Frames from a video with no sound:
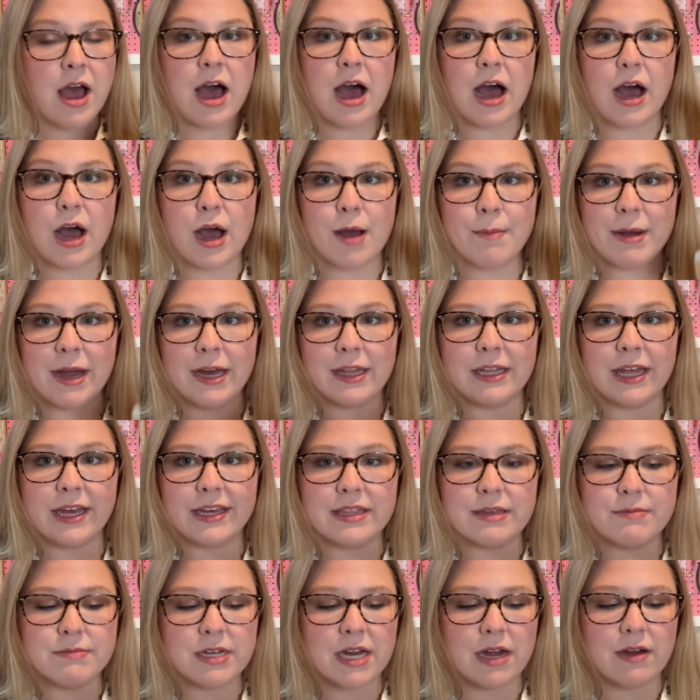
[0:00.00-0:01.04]
I like
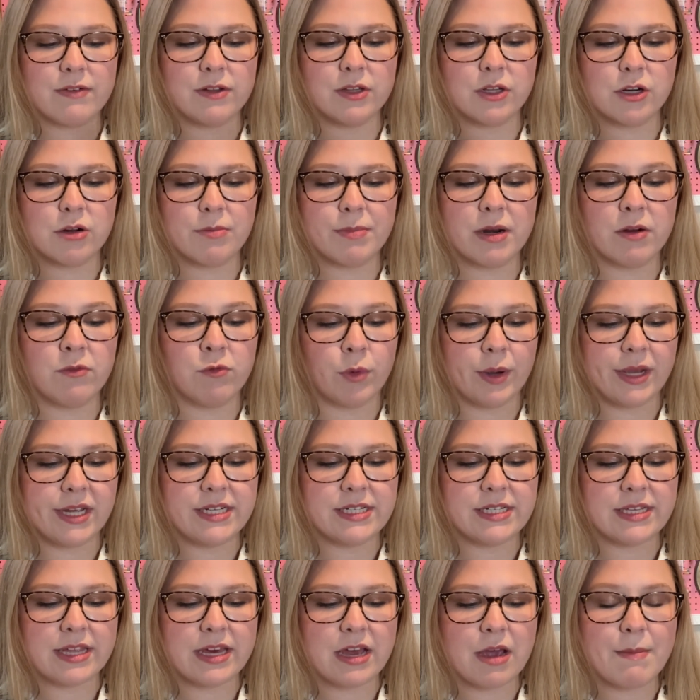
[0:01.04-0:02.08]
them to have a little bit of weight
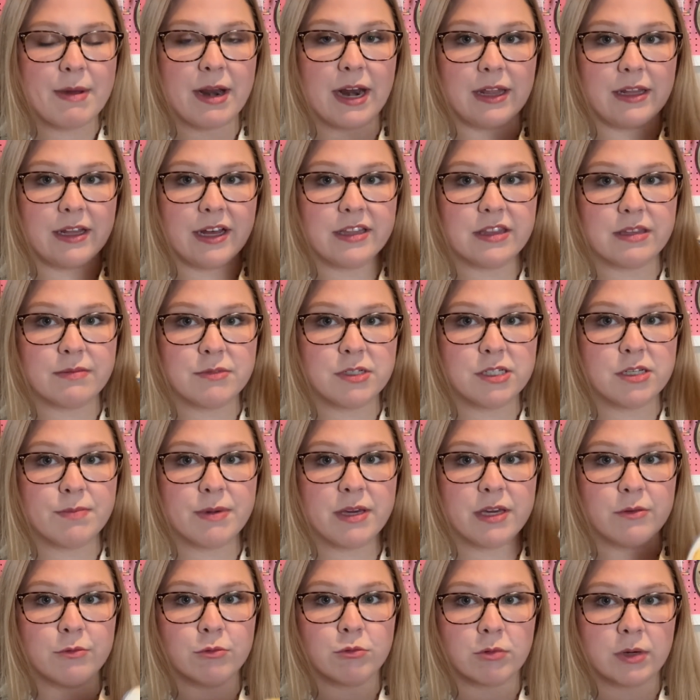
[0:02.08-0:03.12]
to them, and I like them to
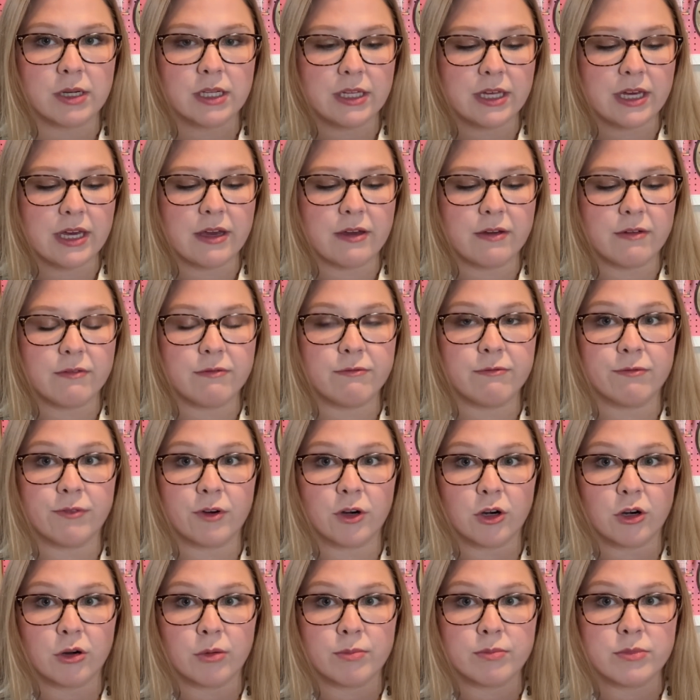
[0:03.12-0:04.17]
be really
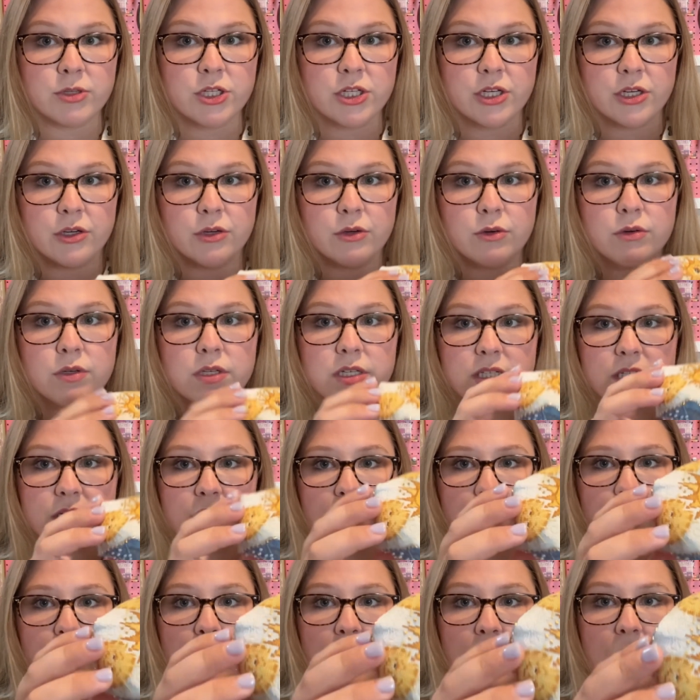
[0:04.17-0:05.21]
firm too.
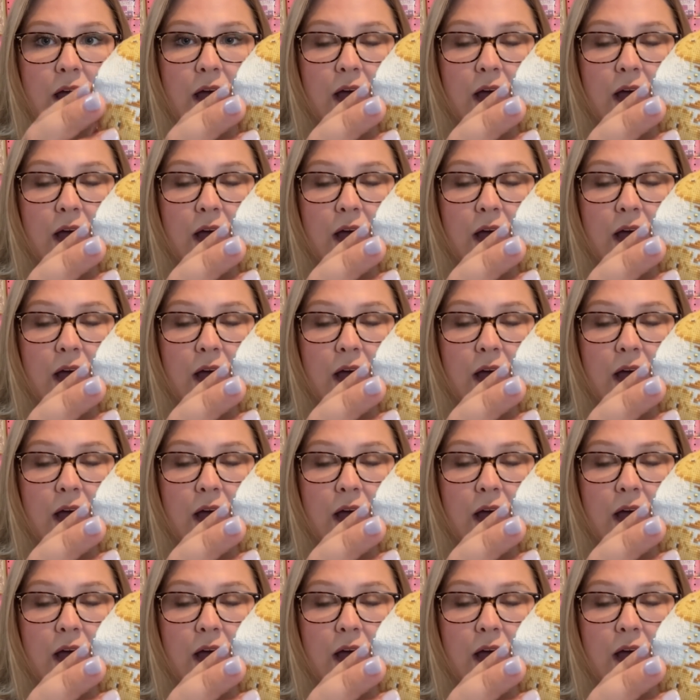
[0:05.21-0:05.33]
So